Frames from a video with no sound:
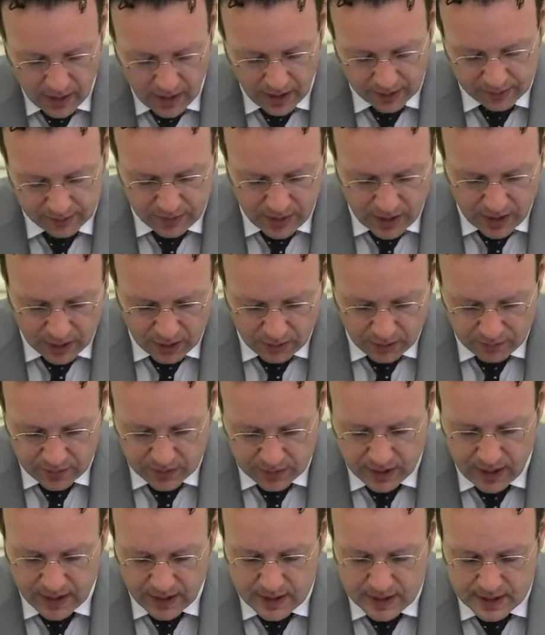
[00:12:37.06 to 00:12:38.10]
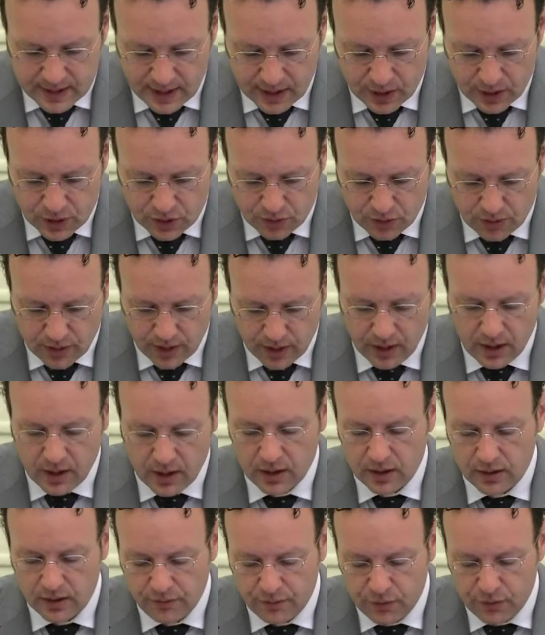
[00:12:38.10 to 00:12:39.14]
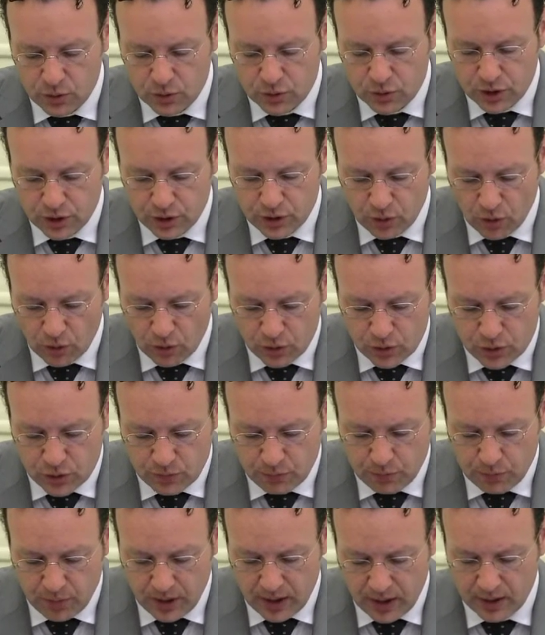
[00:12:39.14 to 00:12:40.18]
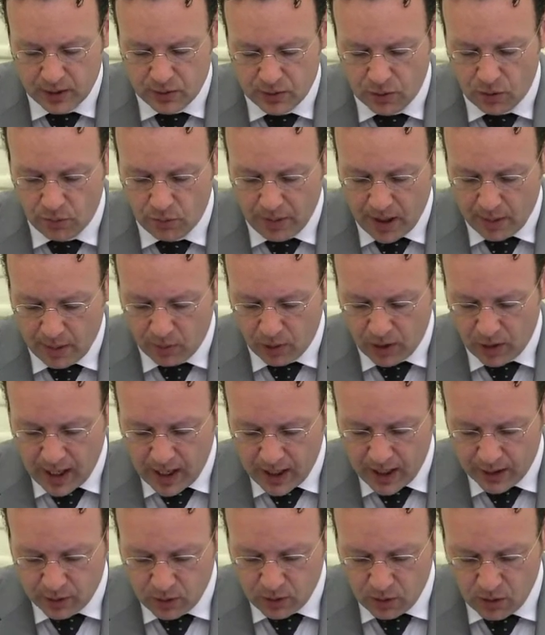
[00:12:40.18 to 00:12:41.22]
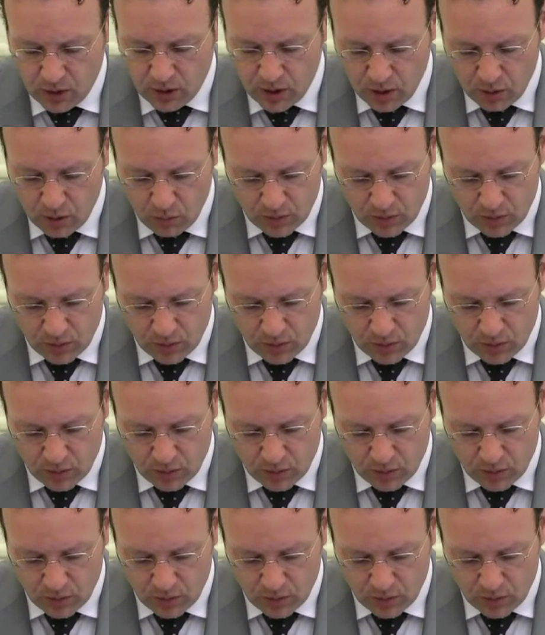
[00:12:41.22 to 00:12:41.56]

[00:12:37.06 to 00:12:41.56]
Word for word: At the end of the 10th century, the future Doge Pietro Barbolano